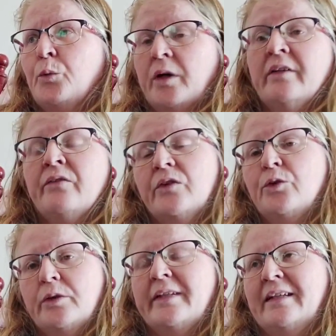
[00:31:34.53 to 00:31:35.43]
One of the
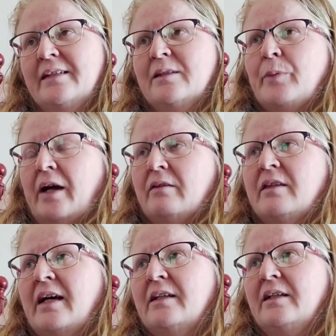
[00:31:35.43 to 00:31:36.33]
good things
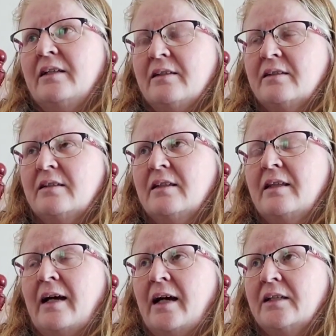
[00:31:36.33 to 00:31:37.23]
about that is
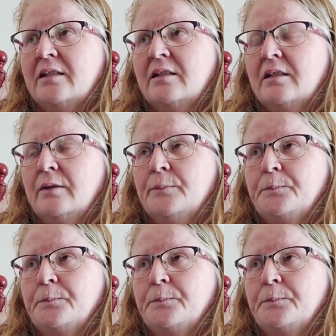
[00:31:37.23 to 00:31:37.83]
that